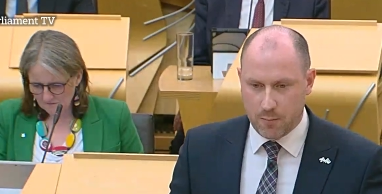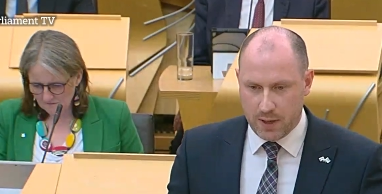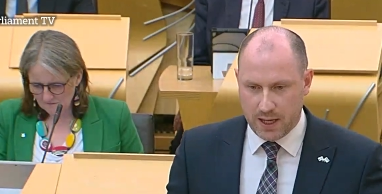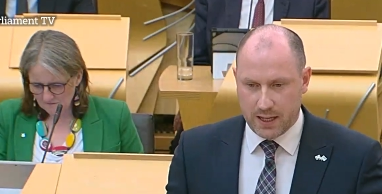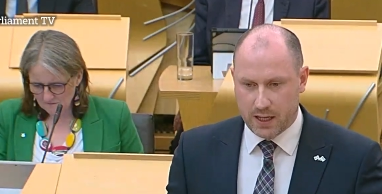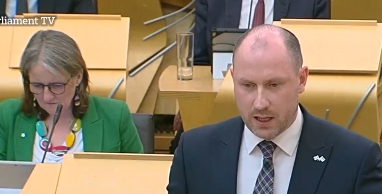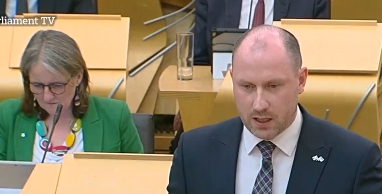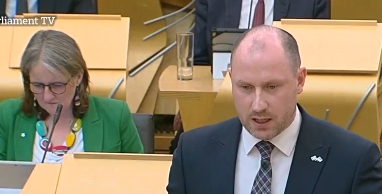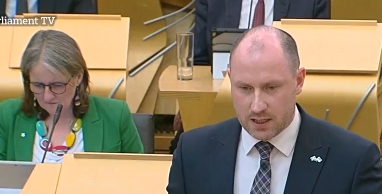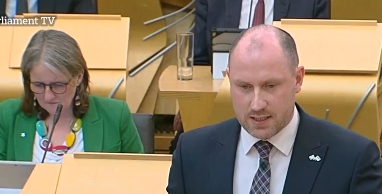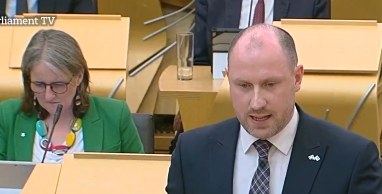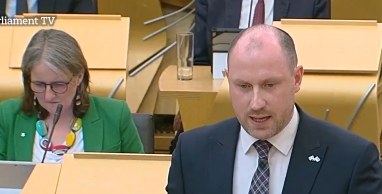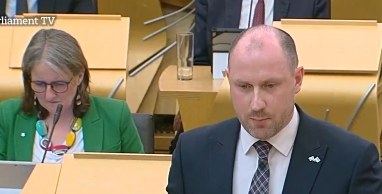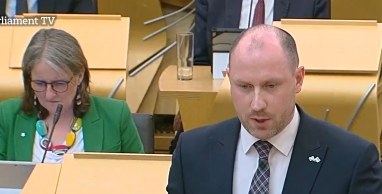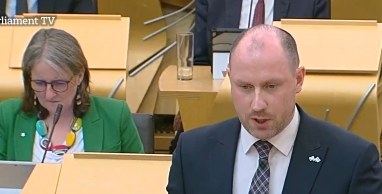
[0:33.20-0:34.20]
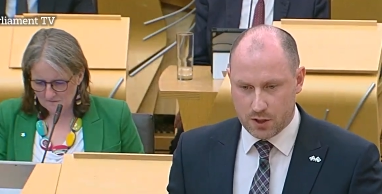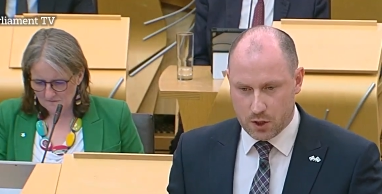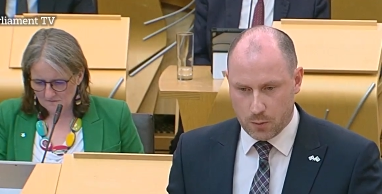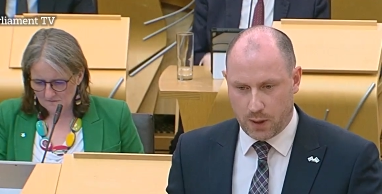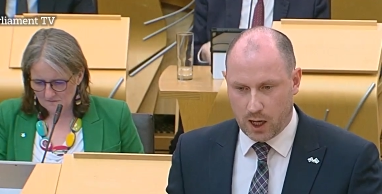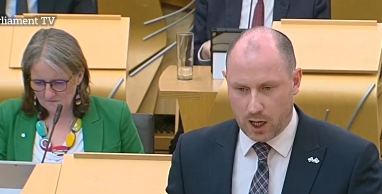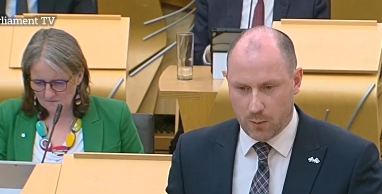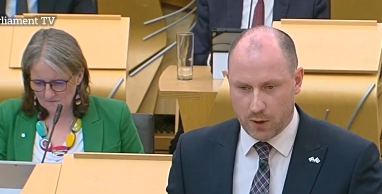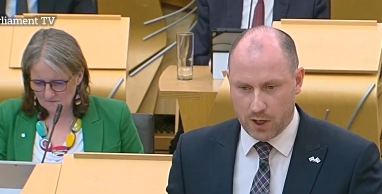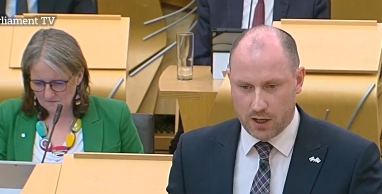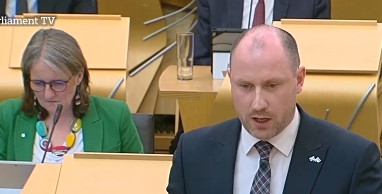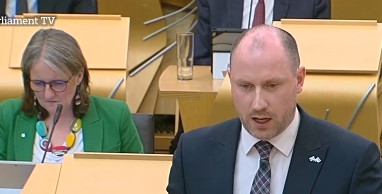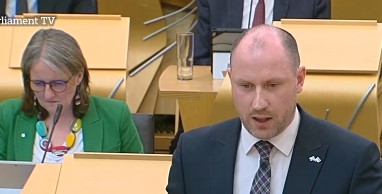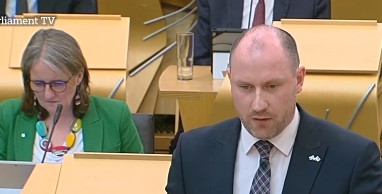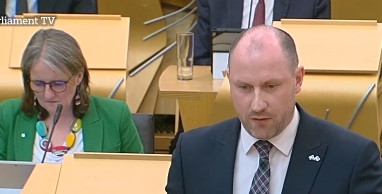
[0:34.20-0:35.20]
Speaker 1: making a statement to
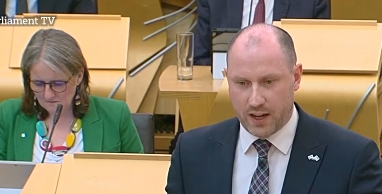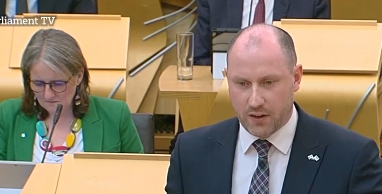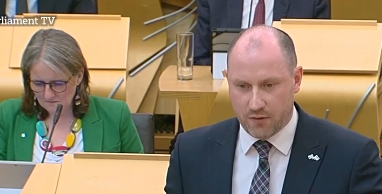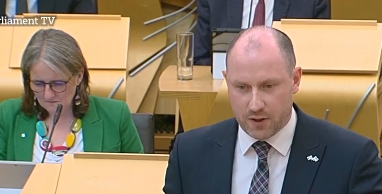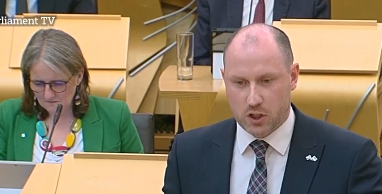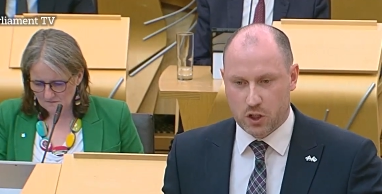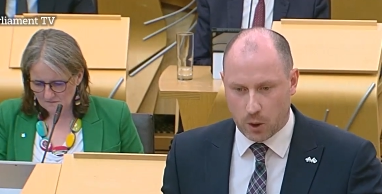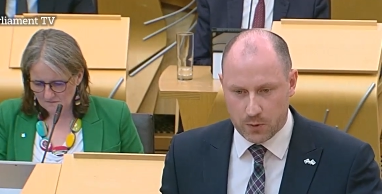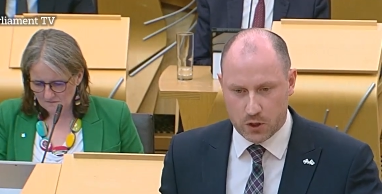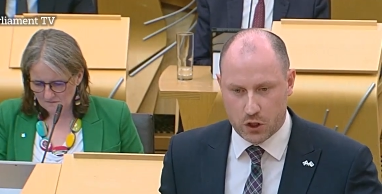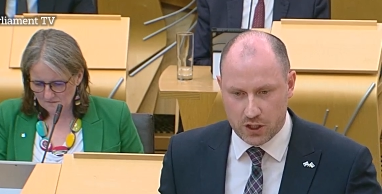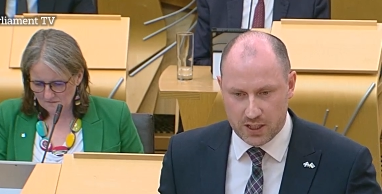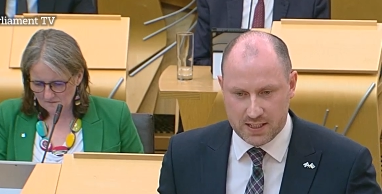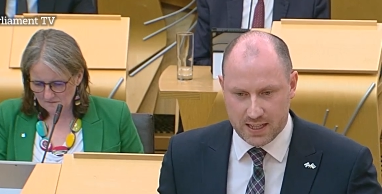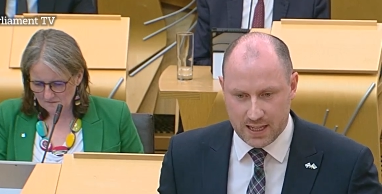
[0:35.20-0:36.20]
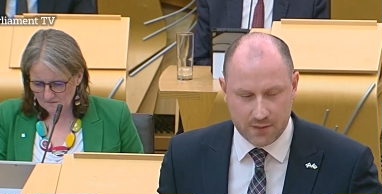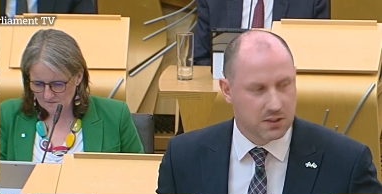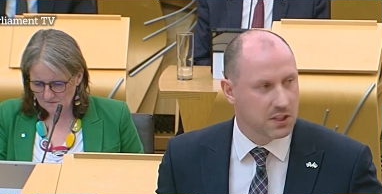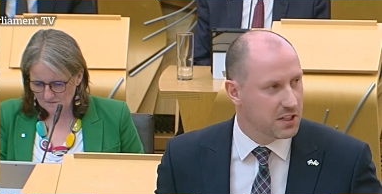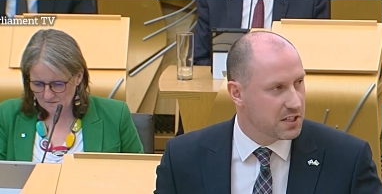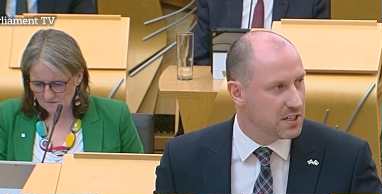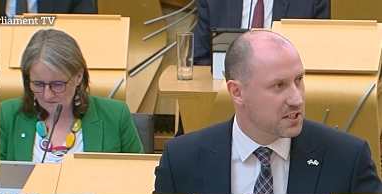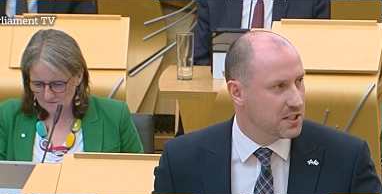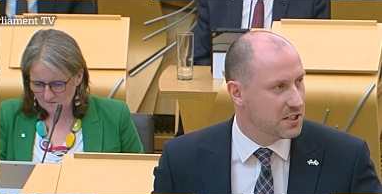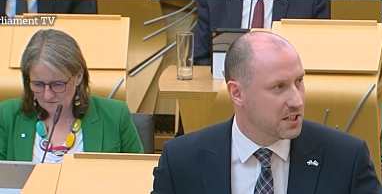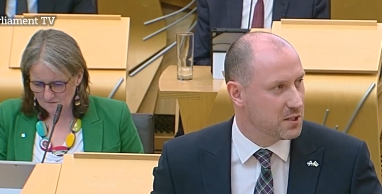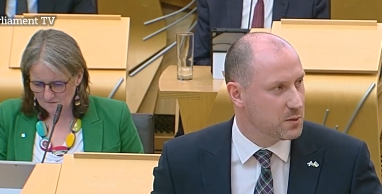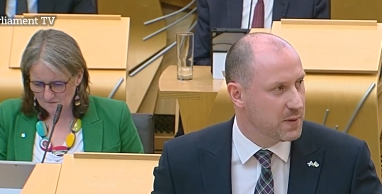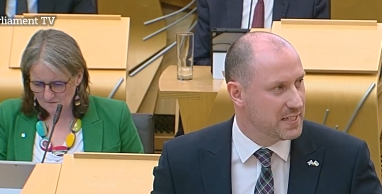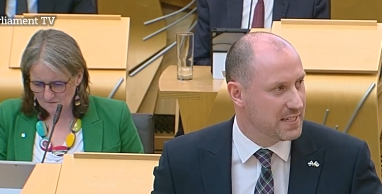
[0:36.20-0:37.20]
Parliament at the very first opportunity after the decision
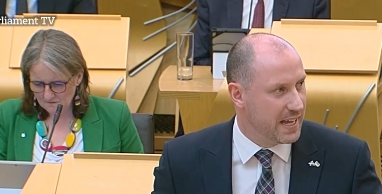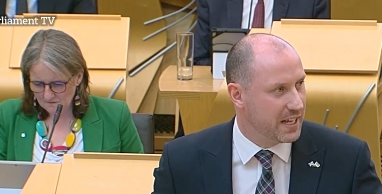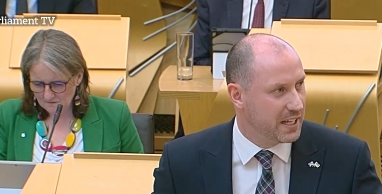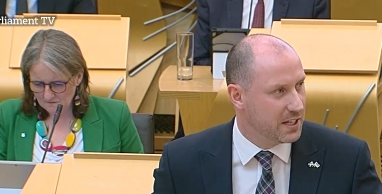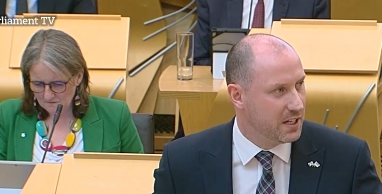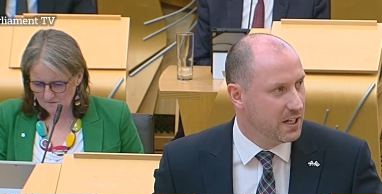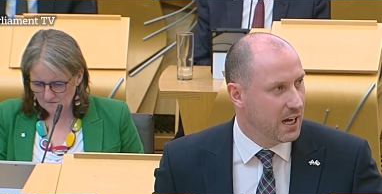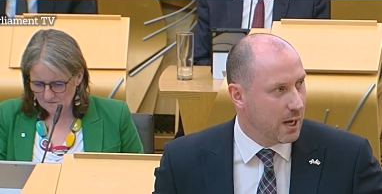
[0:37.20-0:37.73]
has been taken.